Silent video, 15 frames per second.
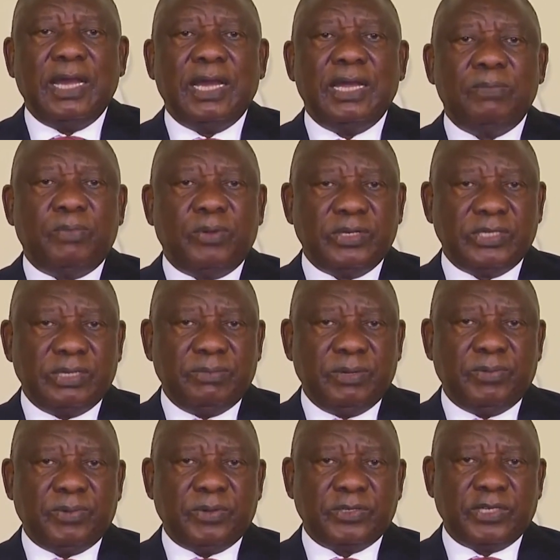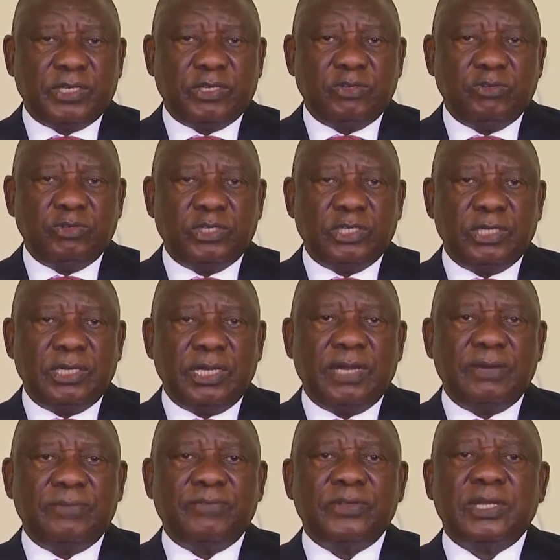and possible prosecution
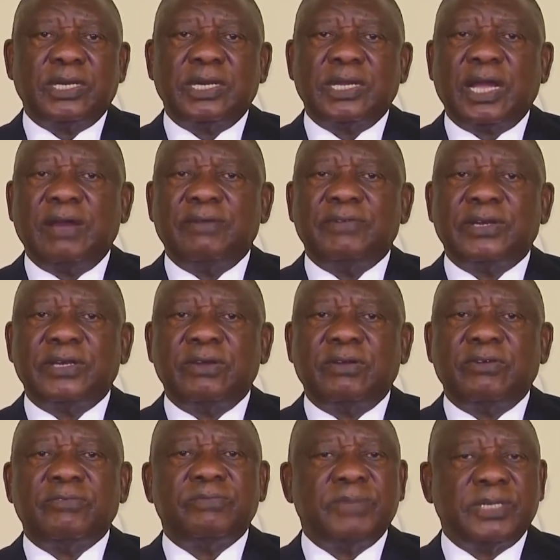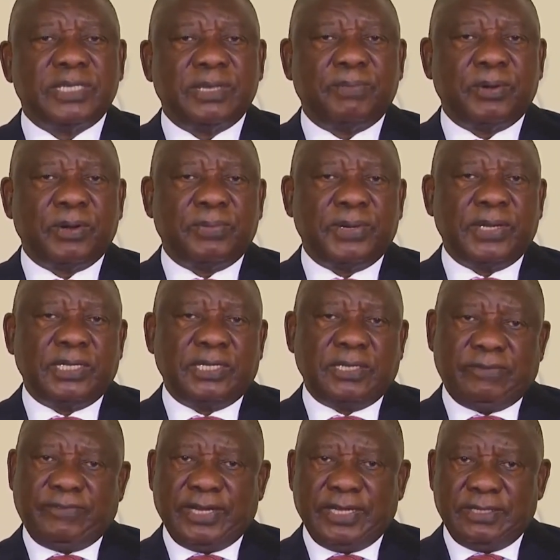and for the recovery of
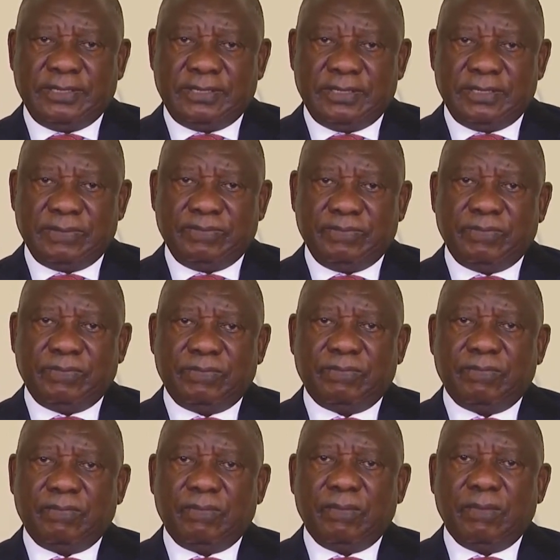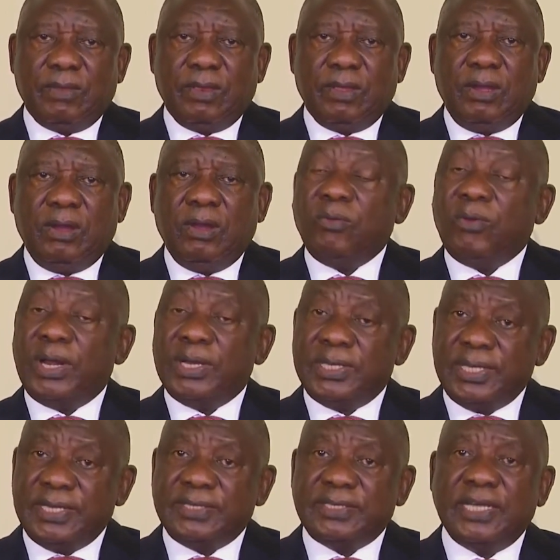misappropriated funds. While
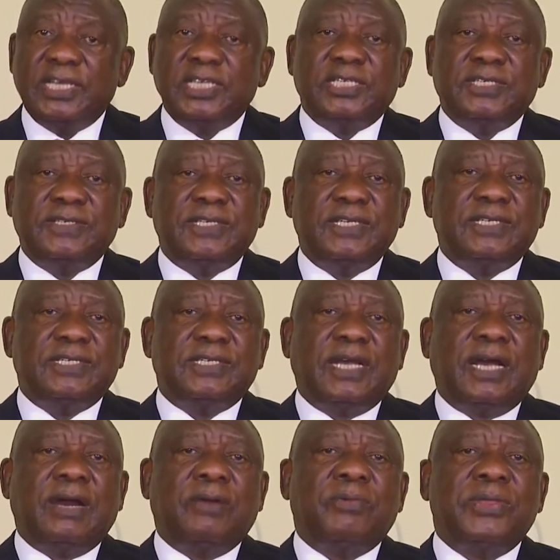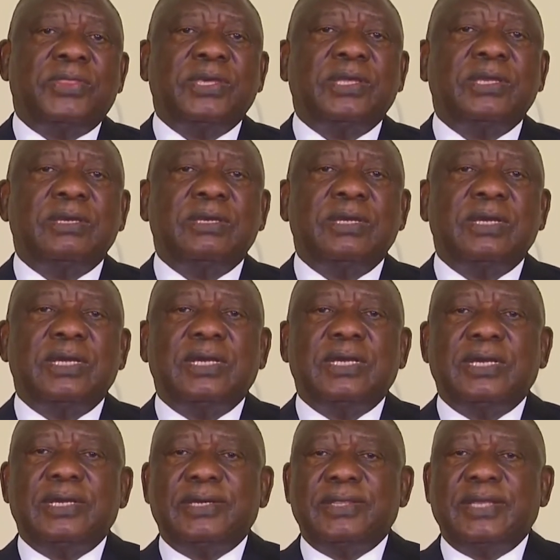these agencies are within
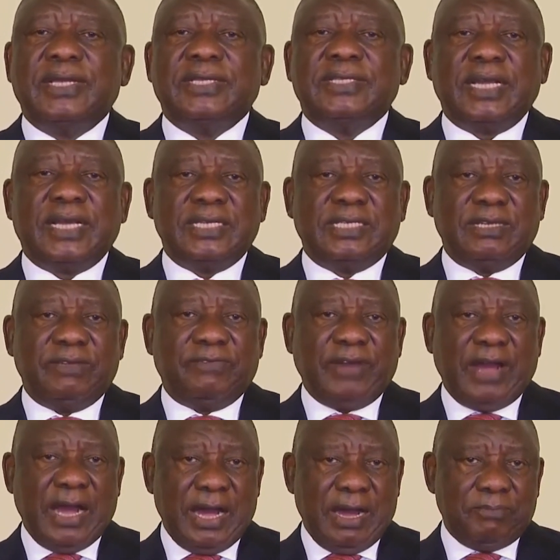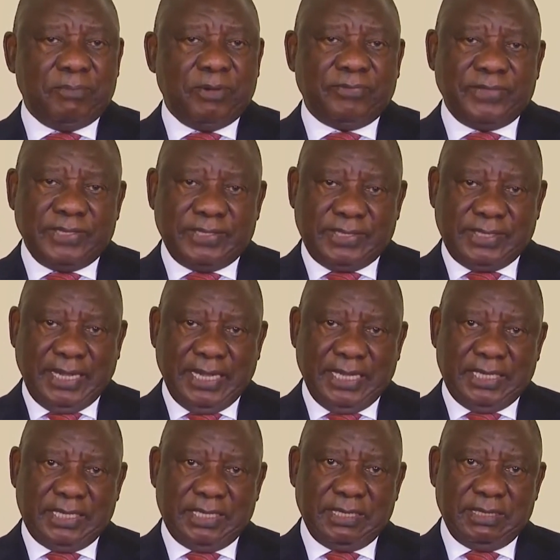the executive arm of the
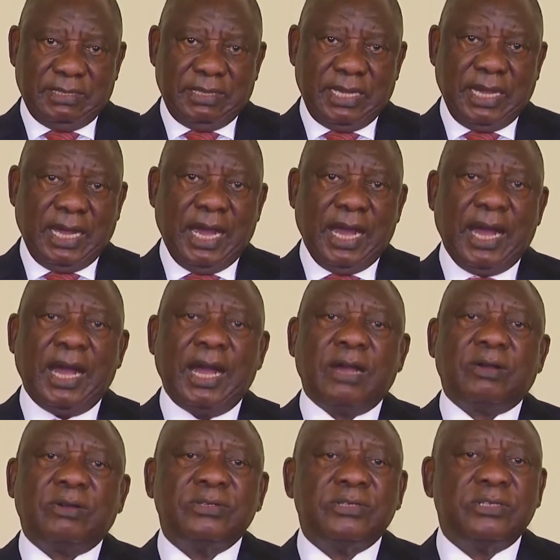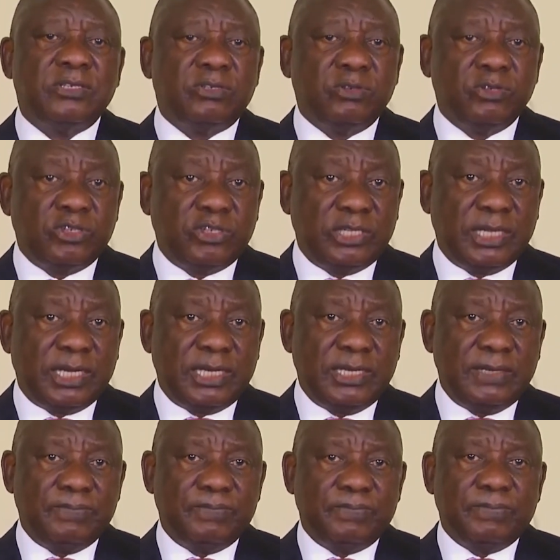state, they are constitutionally